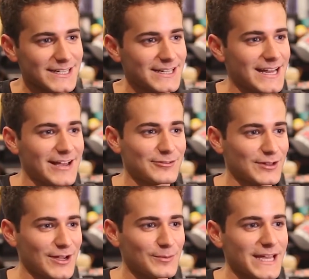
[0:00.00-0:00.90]
and after
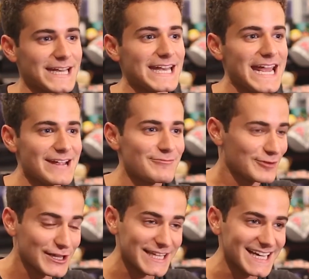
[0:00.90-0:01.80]
that we had a name,
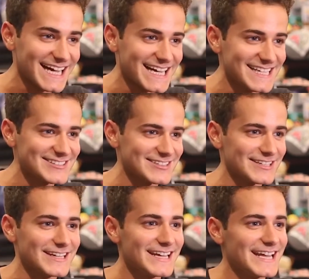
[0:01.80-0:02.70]
Friendly Eyes, and